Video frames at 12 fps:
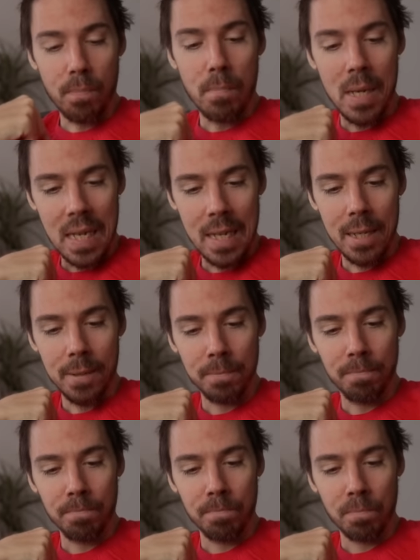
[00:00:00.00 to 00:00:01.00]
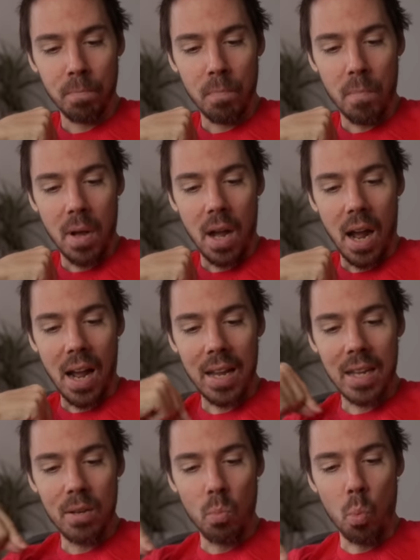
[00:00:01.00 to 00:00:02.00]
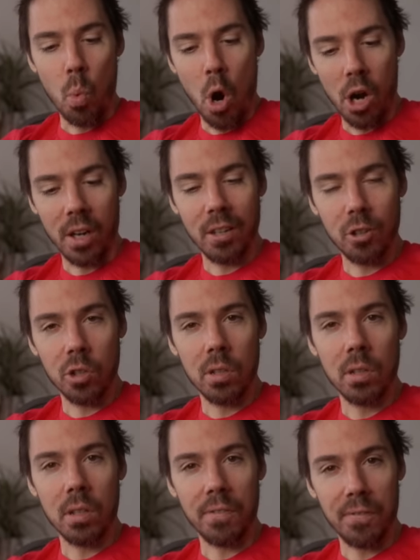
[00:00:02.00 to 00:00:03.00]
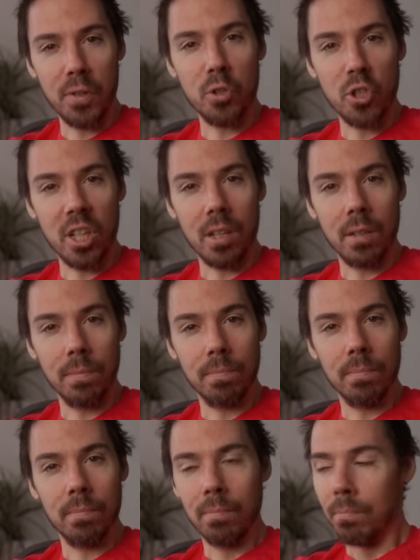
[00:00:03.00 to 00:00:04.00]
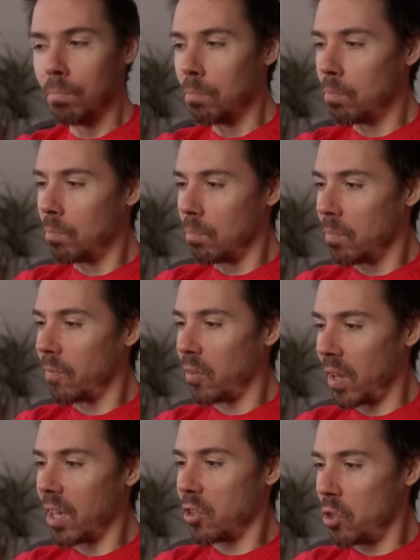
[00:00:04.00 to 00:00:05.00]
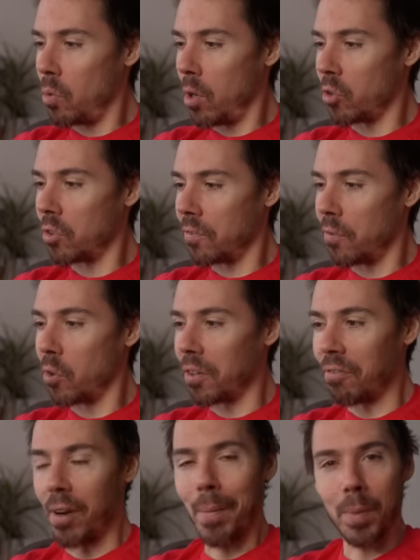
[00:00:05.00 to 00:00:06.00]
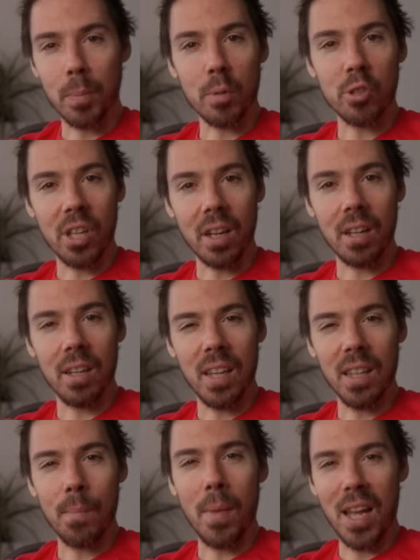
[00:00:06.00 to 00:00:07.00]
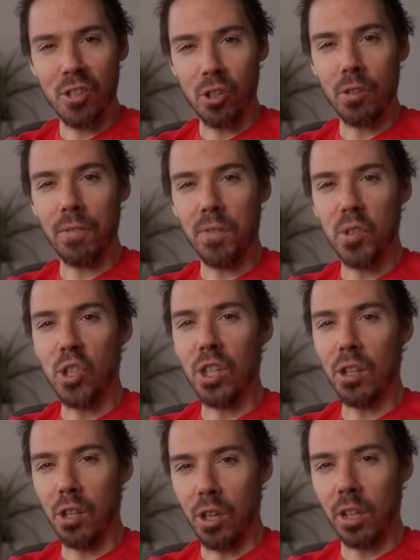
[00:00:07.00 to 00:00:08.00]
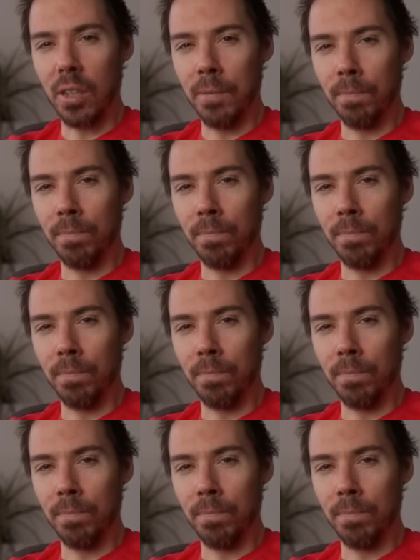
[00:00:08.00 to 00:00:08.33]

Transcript: me, I want the Fuji for that 240 frames per second and the magical Fuji look.